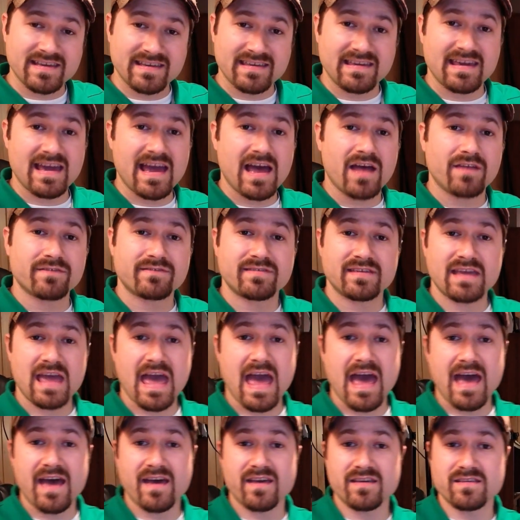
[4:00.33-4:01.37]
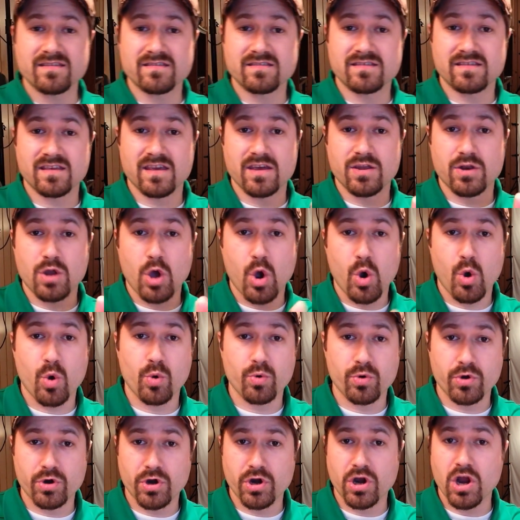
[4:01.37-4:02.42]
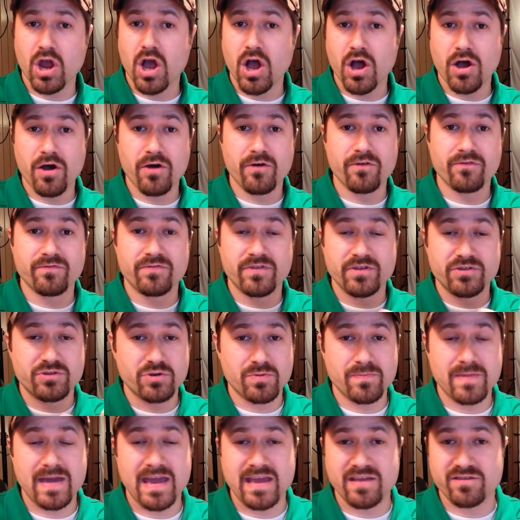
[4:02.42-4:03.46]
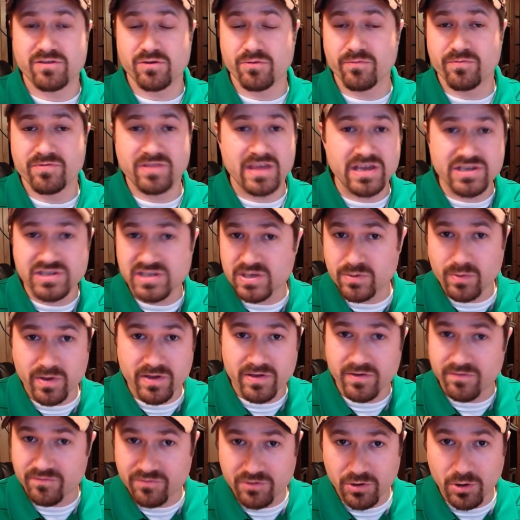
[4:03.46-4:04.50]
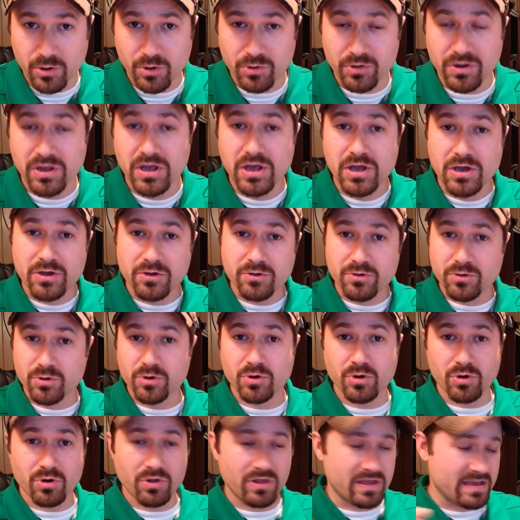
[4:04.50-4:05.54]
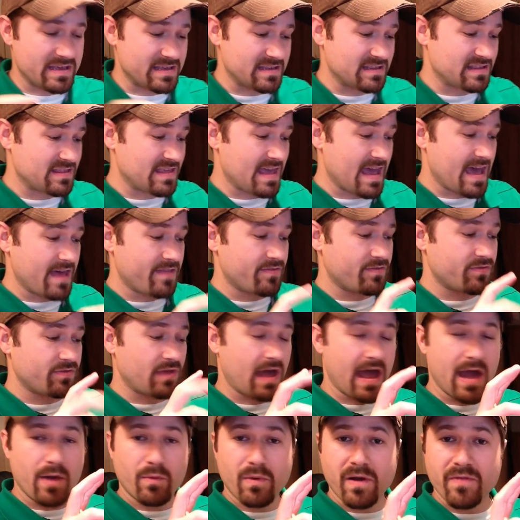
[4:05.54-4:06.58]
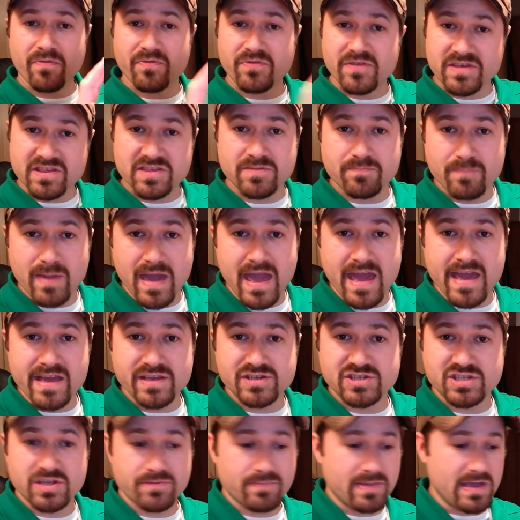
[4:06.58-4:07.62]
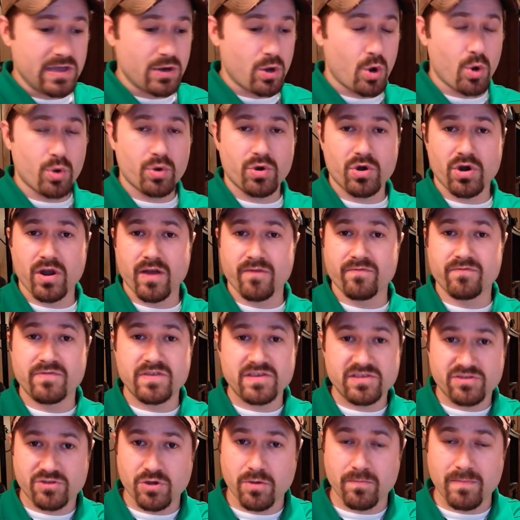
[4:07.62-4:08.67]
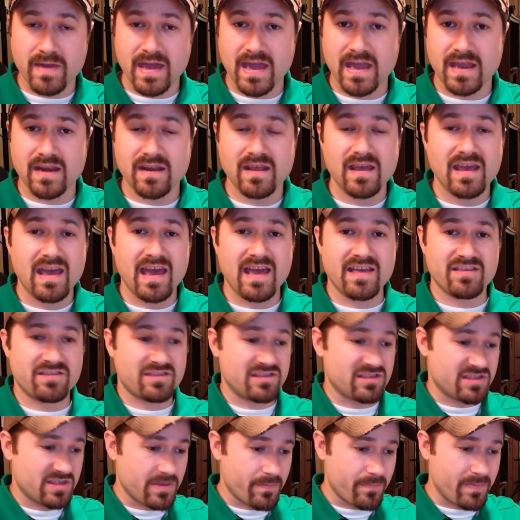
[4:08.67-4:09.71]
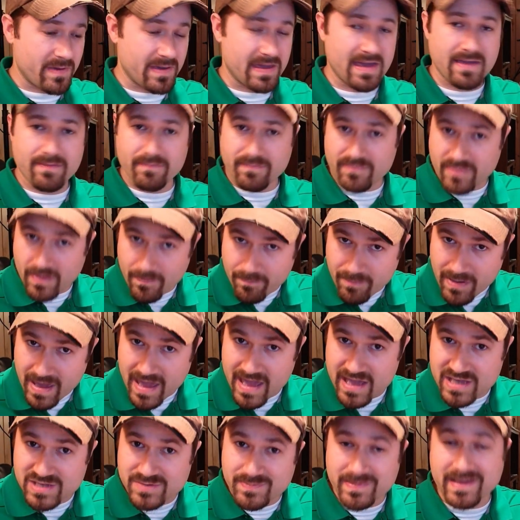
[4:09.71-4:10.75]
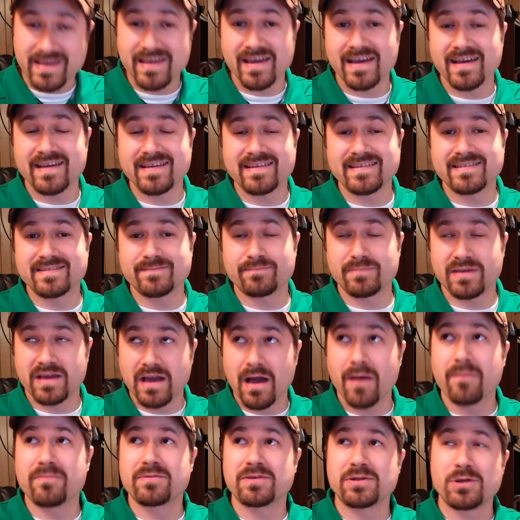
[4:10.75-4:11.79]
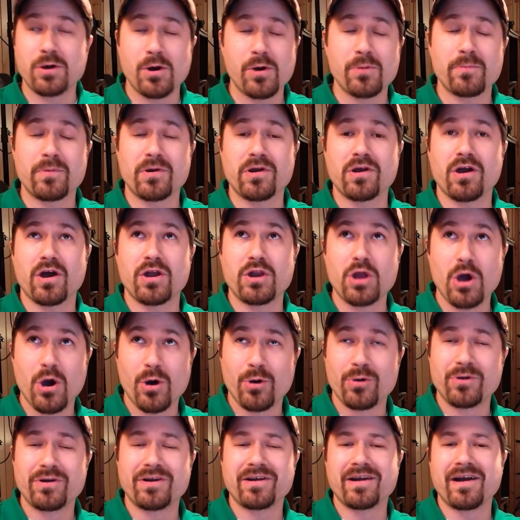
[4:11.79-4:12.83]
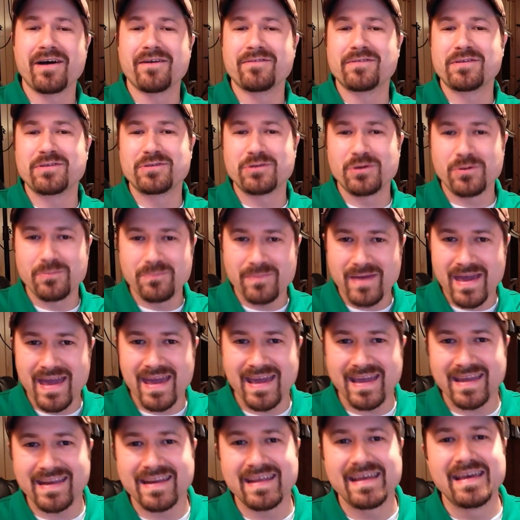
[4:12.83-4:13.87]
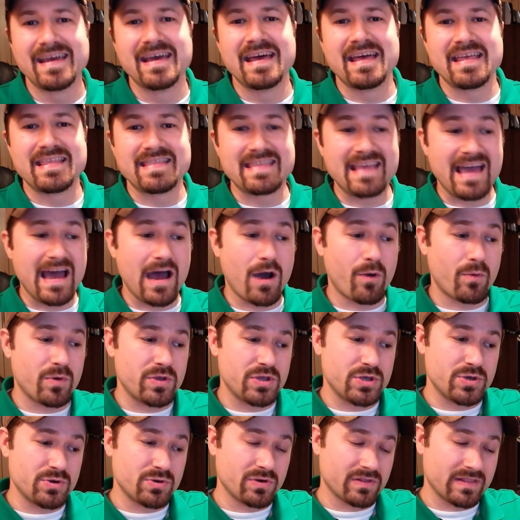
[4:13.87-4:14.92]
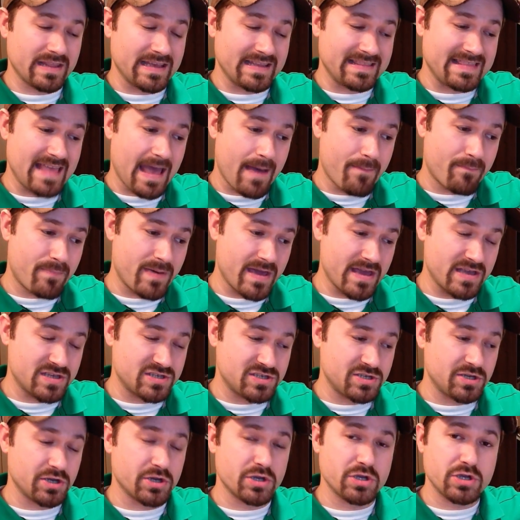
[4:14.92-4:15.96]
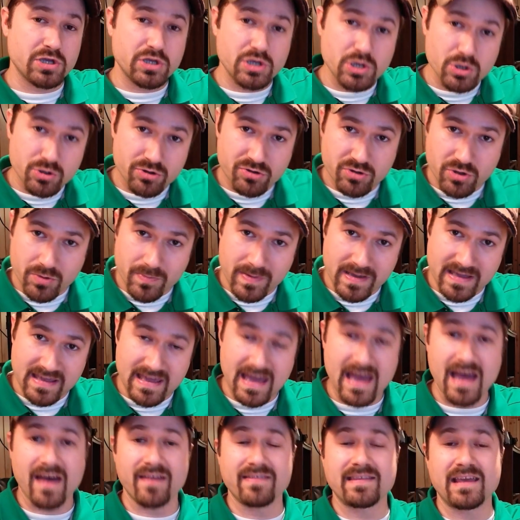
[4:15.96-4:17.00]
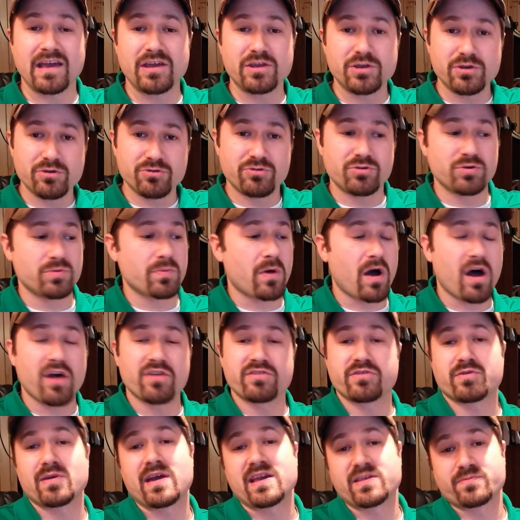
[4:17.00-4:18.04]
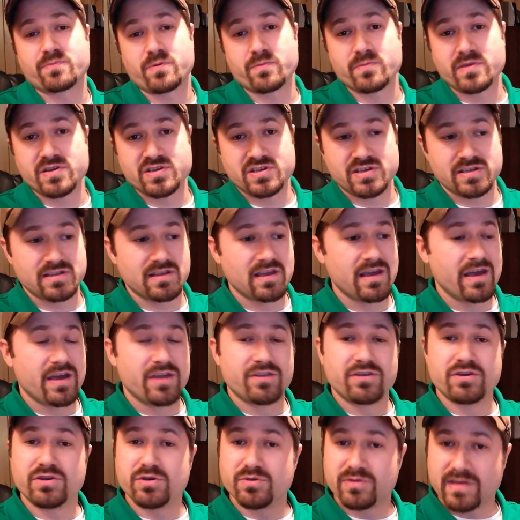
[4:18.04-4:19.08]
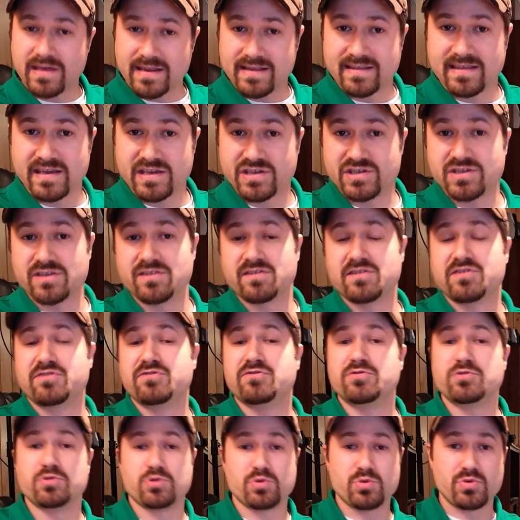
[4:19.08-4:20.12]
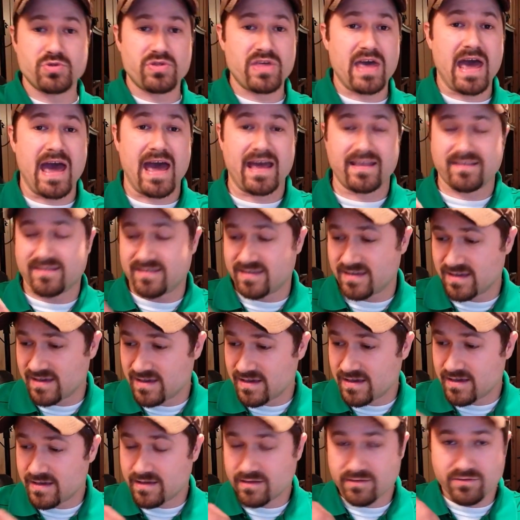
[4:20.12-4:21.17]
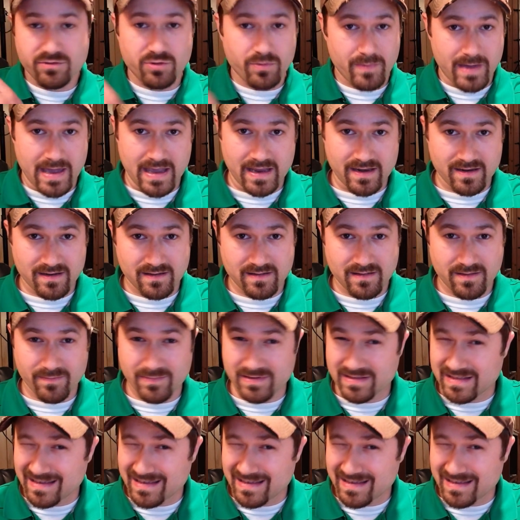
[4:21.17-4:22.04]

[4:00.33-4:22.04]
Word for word: account as an owner of the domain. So essentially what you've told Google is that I want this page to be an owner of this domain and since the be- the page because becomes an owner an owner of the domain, now when you link that page to your YouTube account, now YouTube also has permission to use annotations to that domain. Does that make